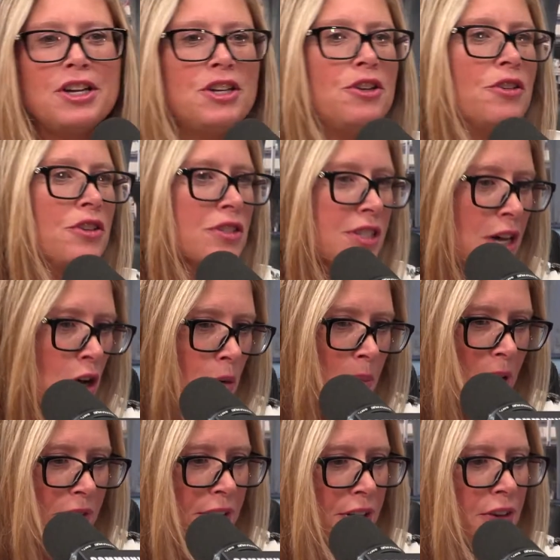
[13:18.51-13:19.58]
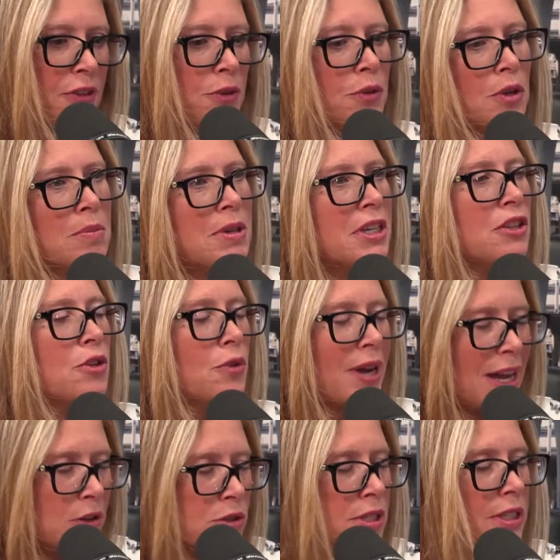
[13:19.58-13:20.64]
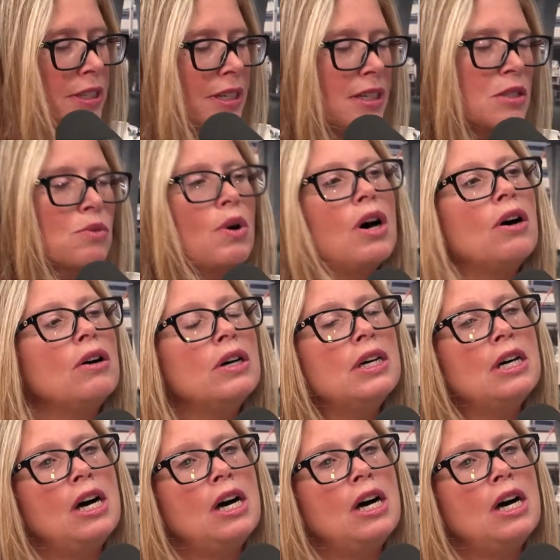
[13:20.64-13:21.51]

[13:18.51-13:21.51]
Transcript: there's a help out there through the community, through counseling as well.